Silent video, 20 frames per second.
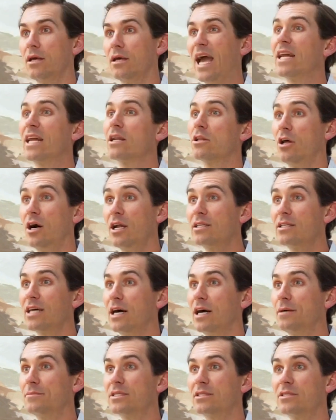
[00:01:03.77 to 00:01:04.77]
And a lot of
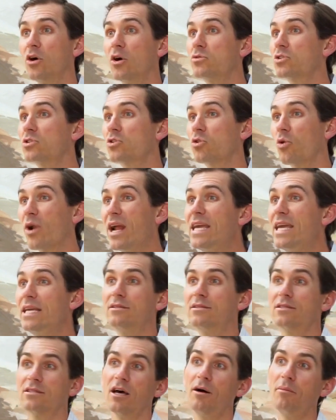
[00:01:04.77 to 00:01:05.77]
times they'll
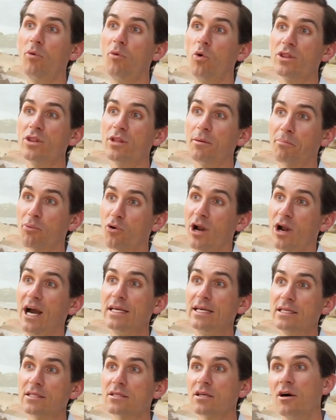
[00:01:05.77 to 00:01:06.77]
trade some on the
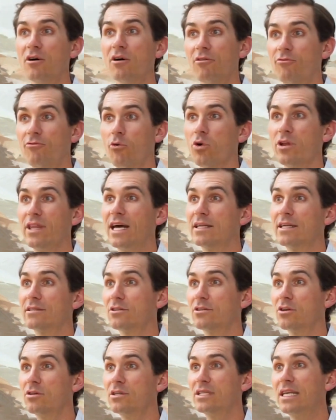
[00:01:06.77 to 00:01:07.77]
price for that
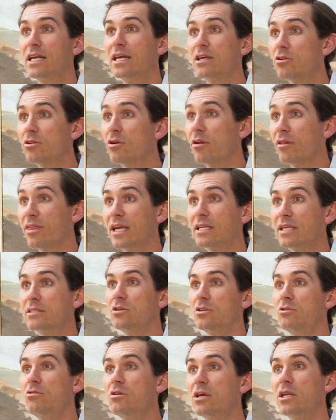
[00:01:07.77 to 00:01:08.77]
certainty. And there are things
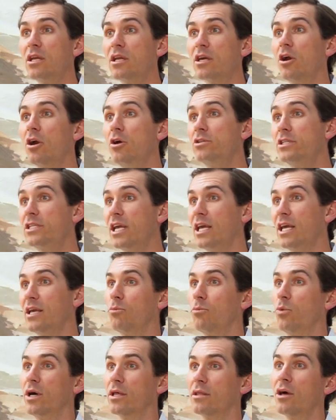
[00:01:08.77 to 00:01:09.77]
that you can
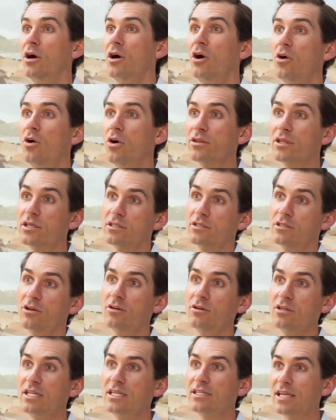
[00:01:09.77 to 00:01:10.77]
negotiate with on the
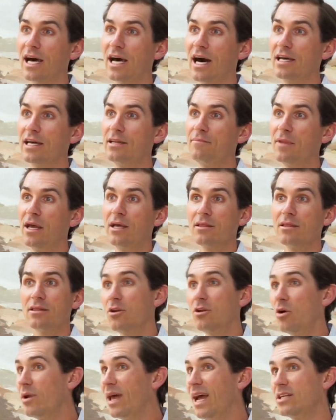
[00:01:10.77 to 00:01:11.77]
certainty side
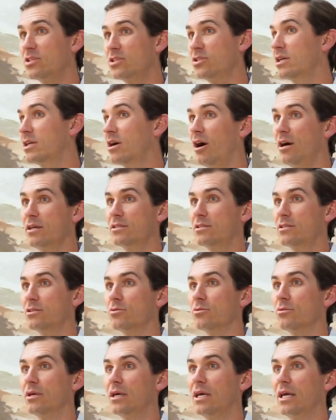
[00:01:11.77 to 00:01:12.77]
that don't actually cost
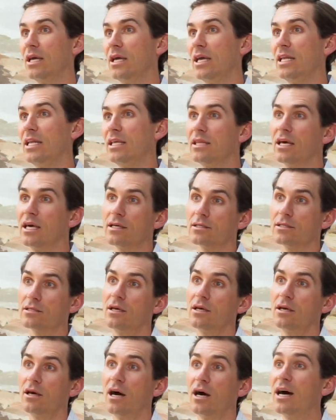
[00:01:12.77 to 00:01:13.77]
you anything.
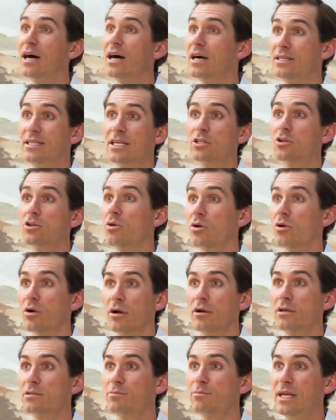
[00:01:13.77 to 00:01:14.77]
Additional
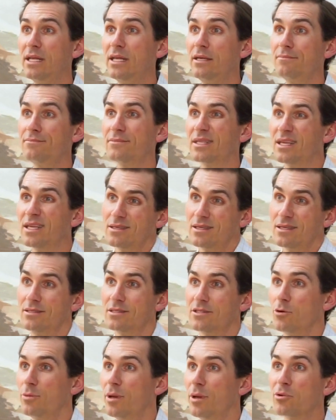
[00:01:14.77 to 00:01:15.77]
earnest money, it can
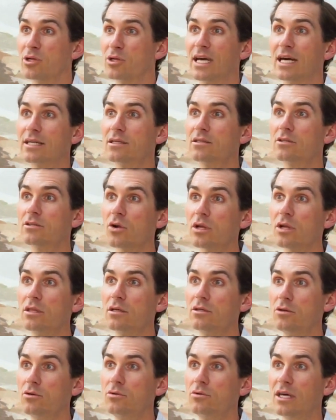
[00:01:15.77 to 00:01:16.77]
still be protected during
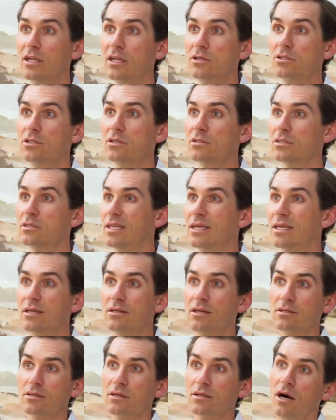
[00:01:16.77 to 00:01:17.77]
the due diligence, and then it
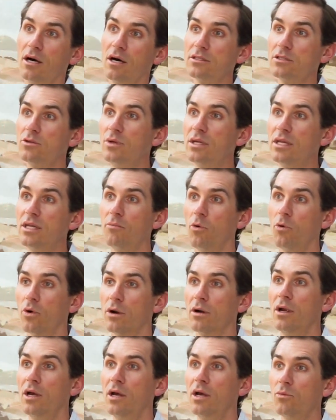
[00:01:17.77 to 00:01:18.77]
doesn't cost you any
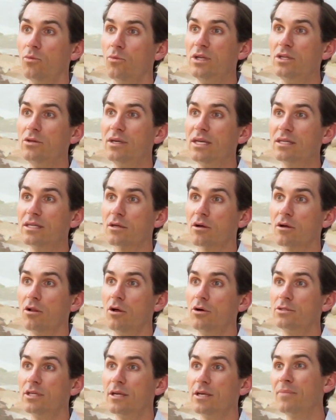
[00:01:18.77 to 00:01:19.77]
more when you get to
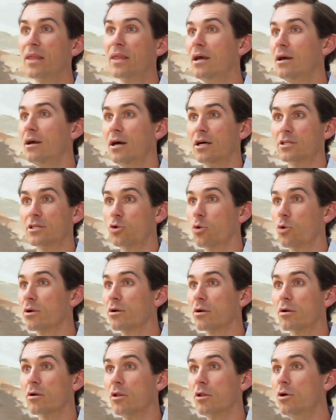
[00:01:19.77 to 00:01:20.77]
closing. A
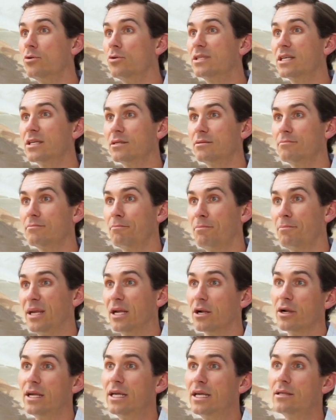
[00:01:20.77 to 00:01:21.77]
shorter closing
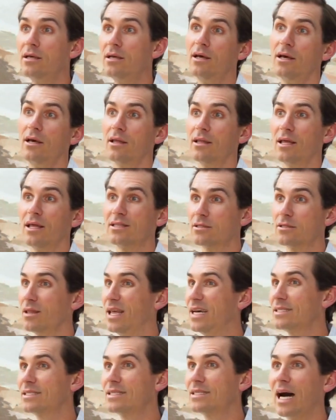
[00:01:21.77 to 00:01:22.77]
period, it's
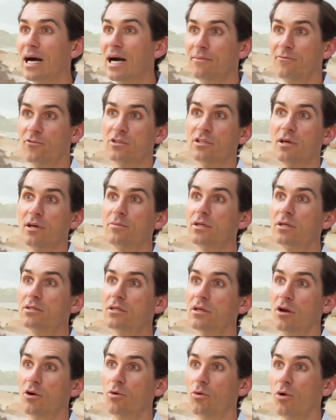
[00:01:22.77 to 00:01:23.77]
less time for something
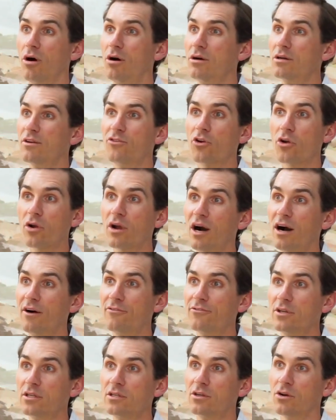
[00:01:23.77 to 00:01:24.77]
to go wrong if you're
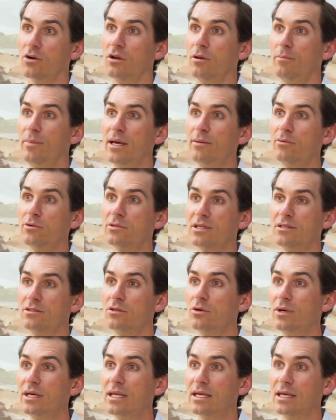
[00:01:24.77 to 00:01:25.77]
confident you're going to be able to
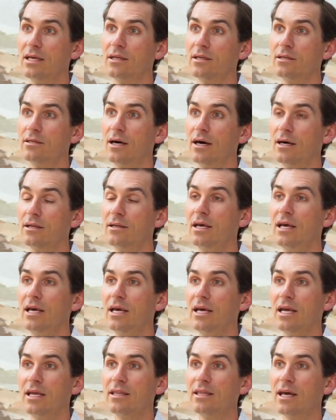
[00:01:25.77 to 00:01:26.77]
do it and get it done
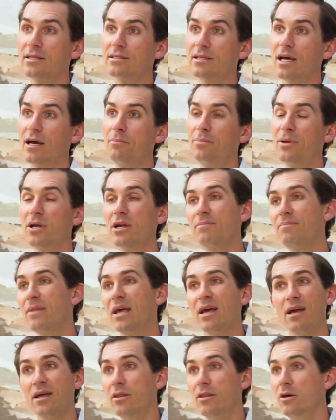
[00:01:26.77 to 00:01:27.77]
in that time period.
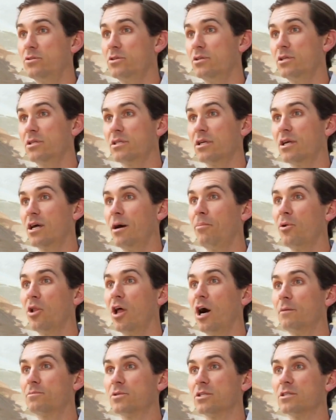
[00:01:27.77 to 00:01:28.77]
And those are just a couple
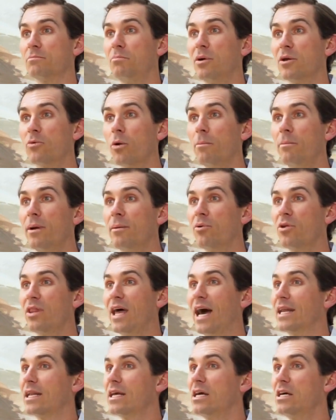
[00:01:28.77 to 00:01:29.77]
options. But remember
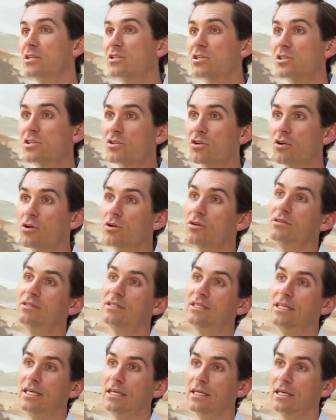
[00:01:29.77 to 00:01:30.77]
that
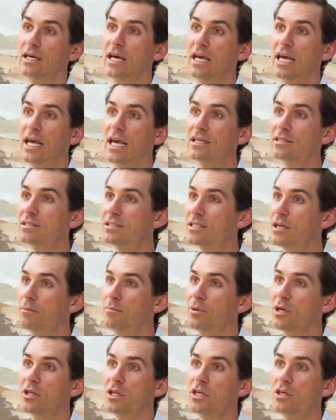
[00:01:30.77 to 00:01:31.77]
certainty is
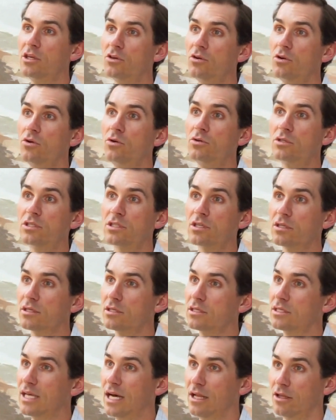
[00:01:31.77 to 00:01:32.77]
typically huge to the
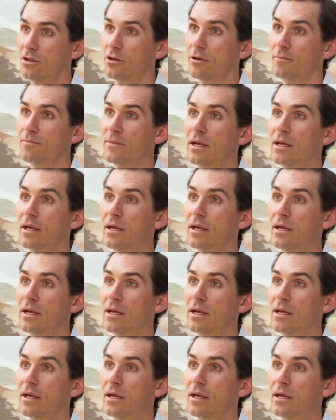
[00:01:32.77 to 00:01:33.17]
seller.